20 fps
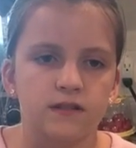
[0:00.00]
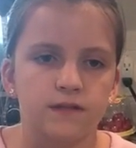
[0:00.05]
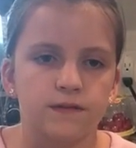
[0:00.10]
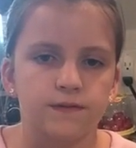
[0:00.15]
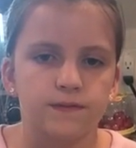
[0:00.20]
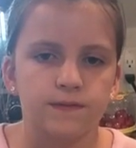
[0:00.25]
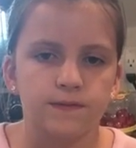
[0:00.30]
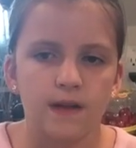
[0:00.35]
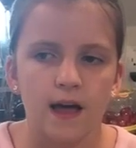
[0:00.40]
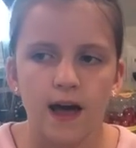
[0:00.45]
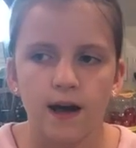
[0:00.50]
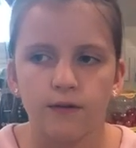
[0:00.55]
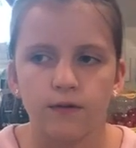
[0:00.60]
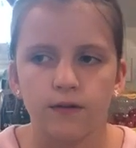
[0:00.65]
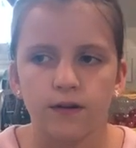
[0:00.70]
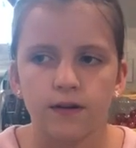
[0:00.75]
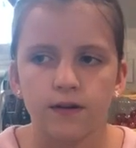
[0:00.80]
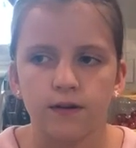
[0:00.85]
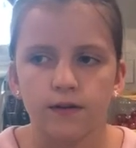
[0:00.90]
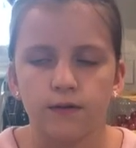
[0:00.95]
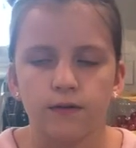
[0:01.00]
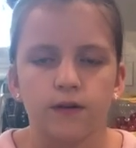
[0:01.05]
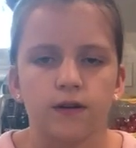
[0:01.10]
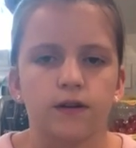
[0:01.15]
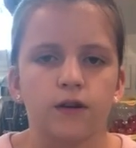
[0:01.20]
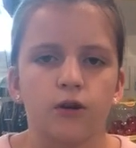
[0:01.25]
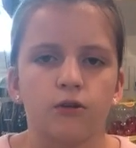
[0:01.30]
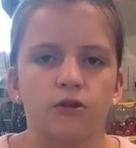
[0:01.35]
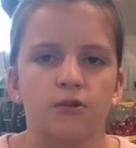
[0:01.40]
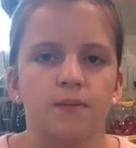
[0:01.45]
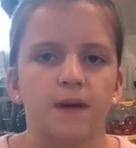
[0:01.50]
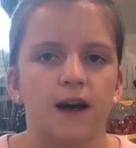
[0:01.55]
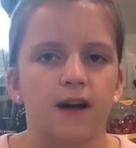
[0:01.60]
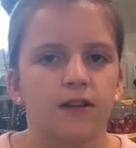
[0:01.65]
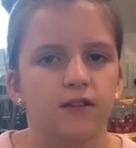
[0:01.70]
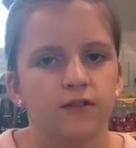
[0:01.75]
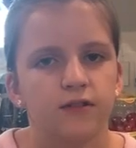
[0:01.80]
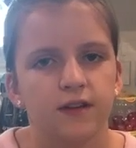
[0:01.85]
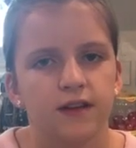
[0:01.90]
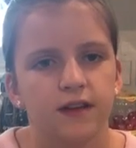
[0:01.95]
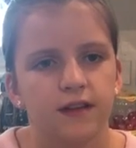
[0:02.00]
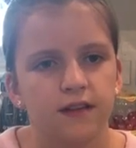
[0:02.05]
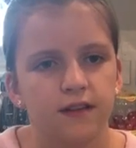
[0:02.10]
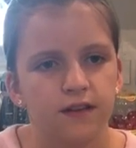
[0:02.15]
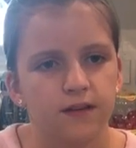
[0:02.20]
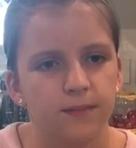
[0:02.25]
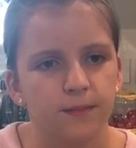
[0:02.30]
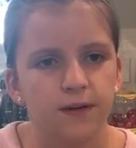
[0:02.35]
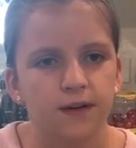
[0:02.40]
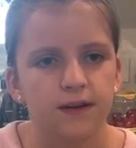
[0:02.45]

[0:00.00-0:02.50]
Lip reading: of flour or cocoa powder in your mug